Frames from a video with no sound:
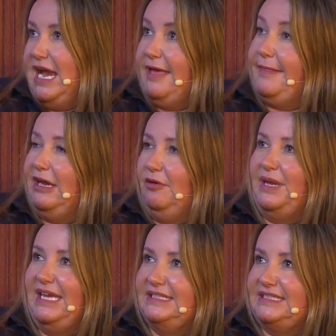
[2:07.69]
And they are
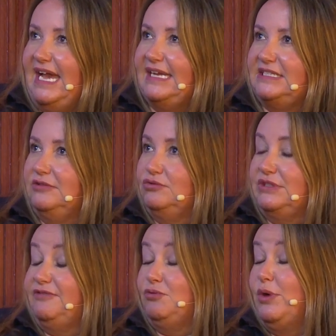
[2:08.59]
being attacked in all
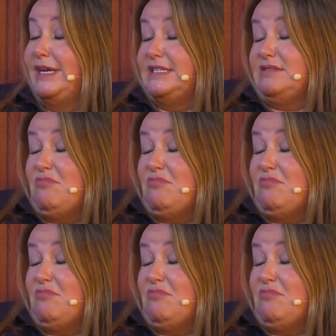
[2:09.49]
different ways.